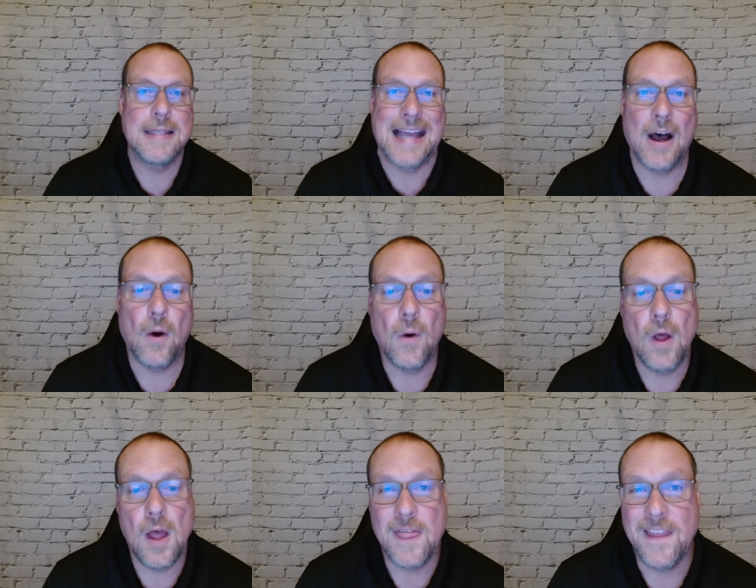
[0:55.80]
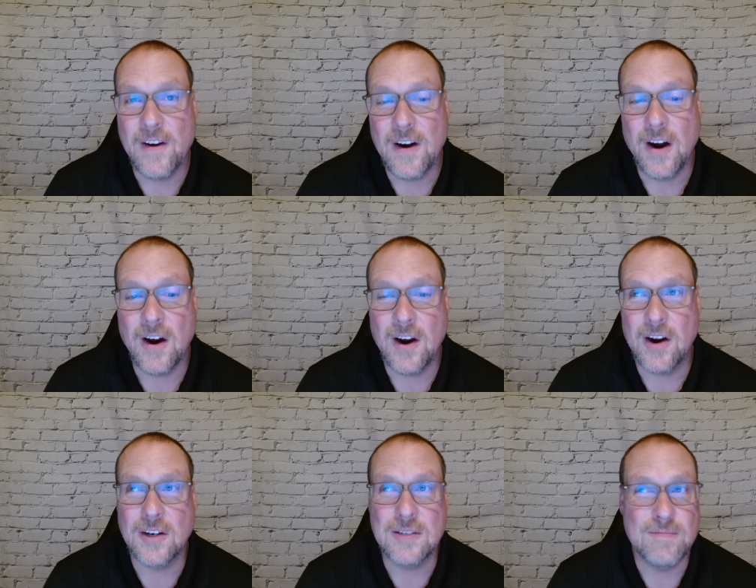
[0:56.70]
Now, there
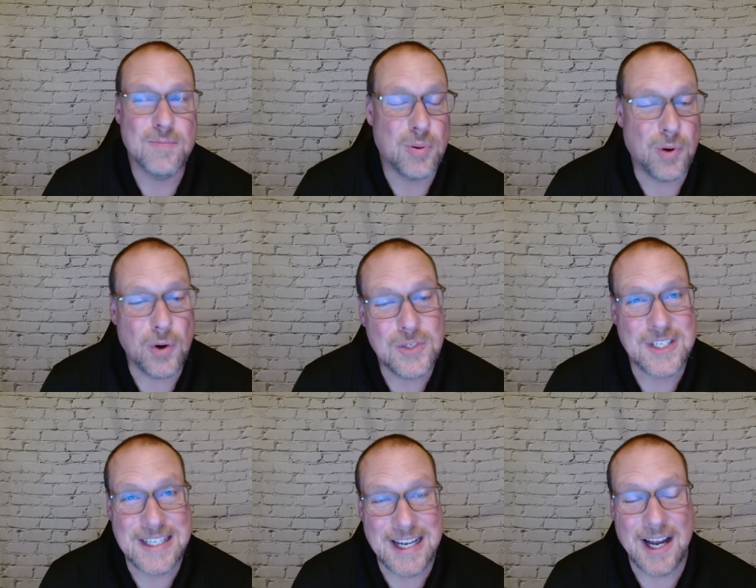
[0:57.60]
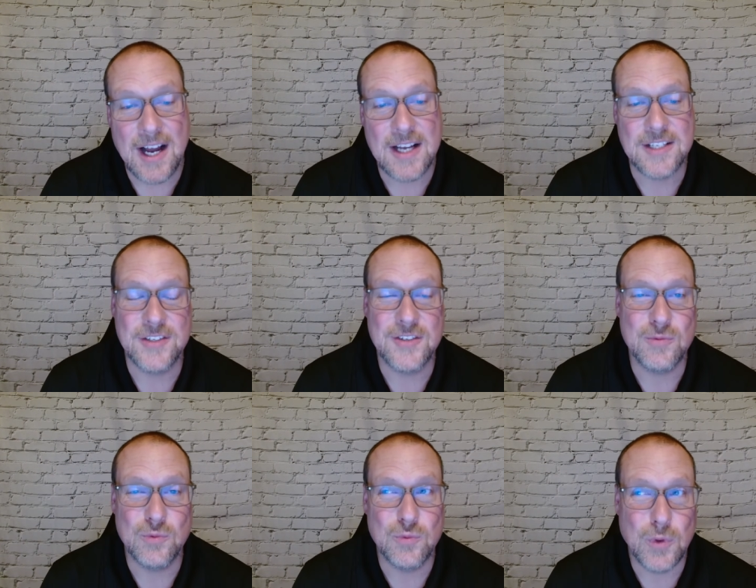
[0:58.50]
are pros and cons
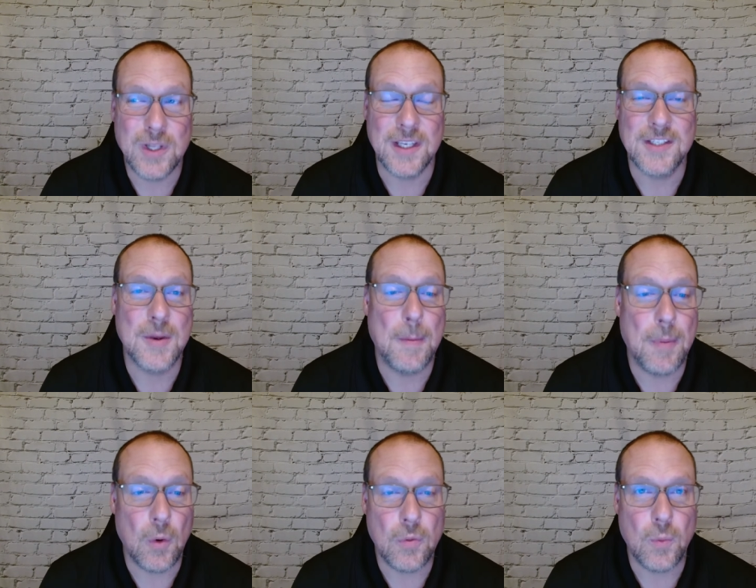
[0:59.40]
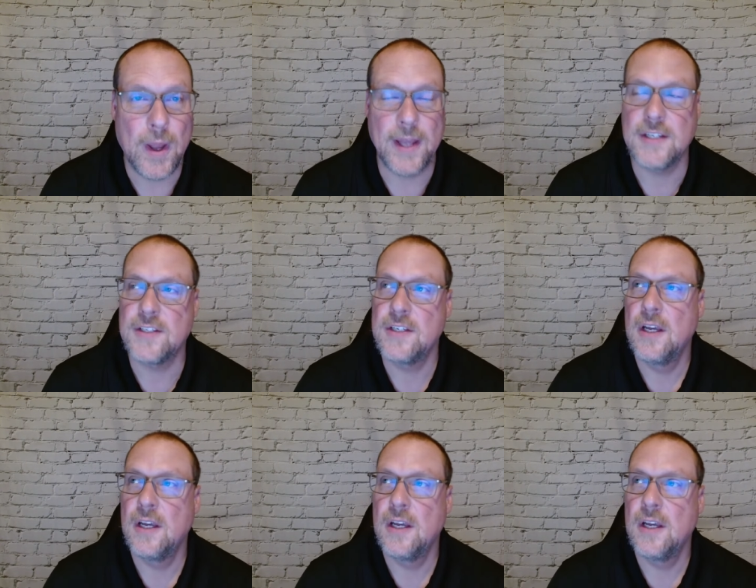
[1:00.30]
really to both ways.